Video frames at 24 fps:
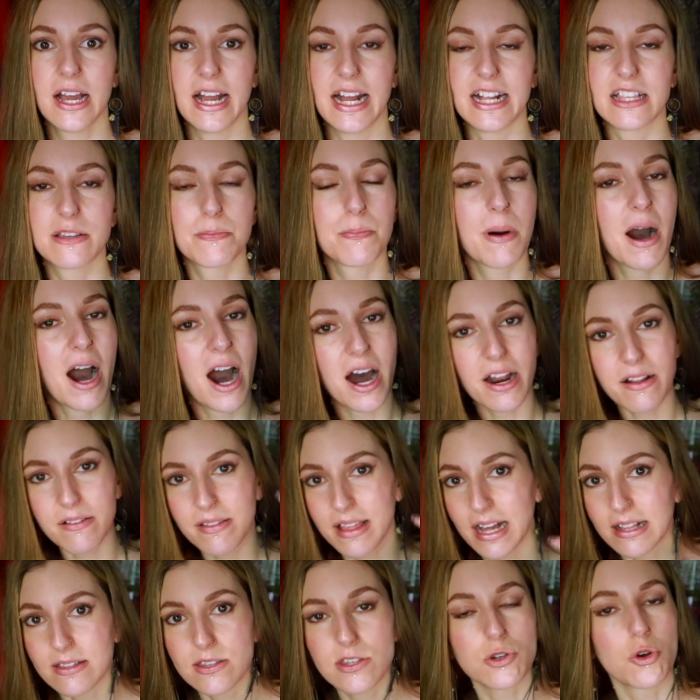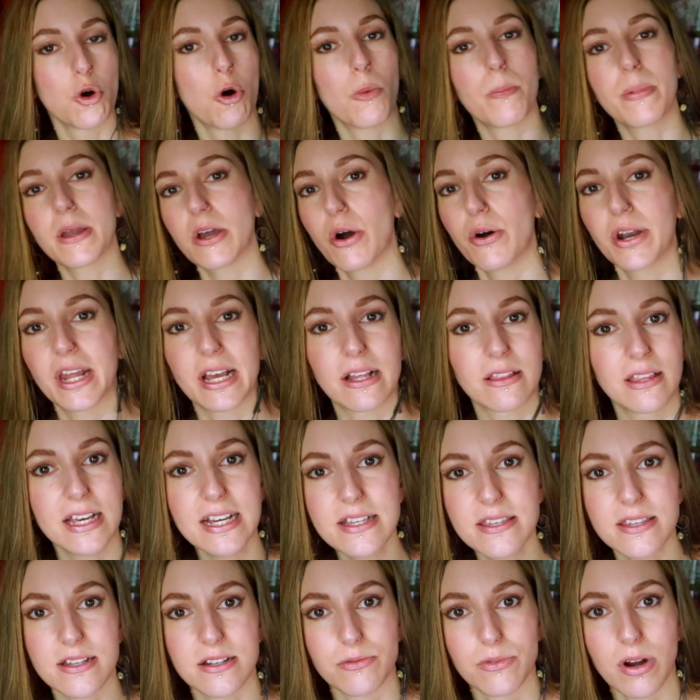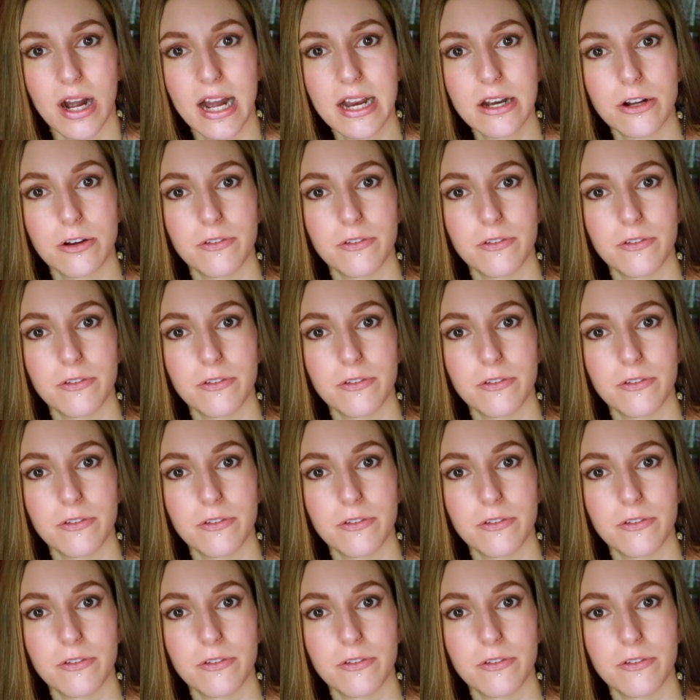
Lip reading: It's part of that scorpionic lesson, right?